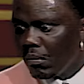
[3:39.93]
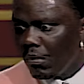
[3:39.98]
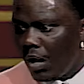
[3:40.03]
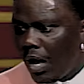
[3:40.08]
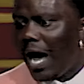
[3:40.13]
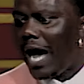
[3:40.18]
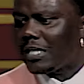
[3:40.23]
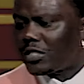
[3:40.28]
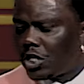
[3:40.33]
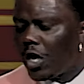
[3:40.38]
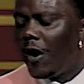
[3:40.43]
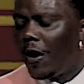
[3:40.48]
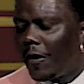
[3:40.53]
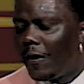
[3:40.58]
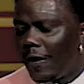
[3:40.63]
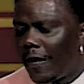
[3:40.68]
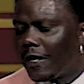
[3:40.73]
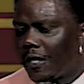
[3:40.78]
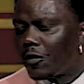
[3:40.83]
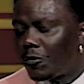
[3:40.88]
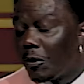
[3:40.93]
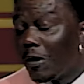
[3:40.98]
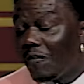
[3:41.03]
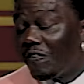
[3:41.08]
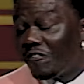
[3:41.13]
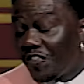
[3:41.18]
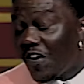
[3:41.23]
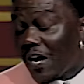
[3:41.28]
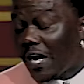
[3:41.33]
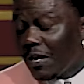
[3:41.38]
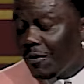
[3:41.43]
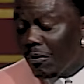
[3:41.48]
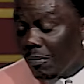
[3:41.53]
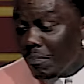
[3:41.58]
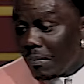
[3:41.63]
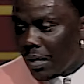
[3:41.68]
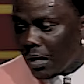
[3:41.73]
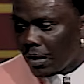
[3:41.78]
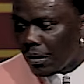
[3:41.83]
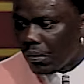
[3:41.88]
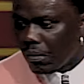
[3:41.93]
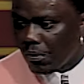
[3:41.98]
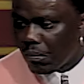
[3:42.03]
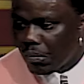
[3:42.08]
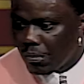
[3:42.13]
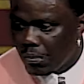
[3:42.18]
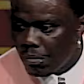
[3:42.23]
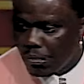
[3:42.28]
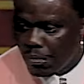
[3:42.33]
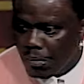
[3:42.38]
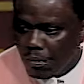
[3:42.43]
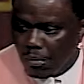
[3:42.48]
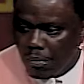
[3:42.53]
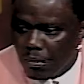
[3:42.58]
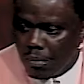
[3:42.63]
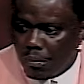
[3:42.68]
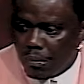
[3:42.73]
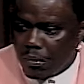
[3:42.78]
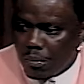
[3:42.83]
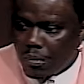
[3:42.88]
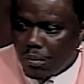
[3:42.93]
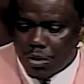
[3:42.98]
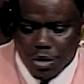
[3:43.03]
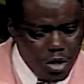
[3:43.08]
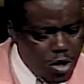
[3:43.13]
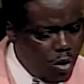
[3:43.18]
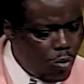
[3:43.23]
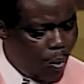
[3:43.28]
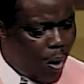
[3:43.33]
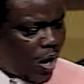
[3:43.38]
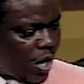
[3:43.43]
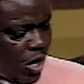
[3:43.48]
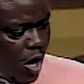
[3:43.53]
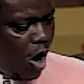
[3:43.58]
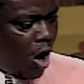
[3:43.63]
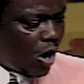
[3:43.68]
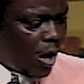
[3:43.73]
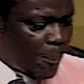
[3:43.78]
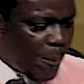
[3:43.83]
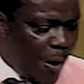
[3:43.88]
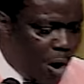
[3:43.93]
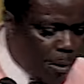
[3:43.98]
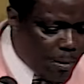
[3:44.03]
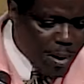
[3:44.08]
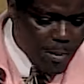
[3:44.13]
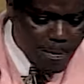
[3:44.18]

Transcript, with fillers: I told her to quit fucking with me. You know, walking all up on me,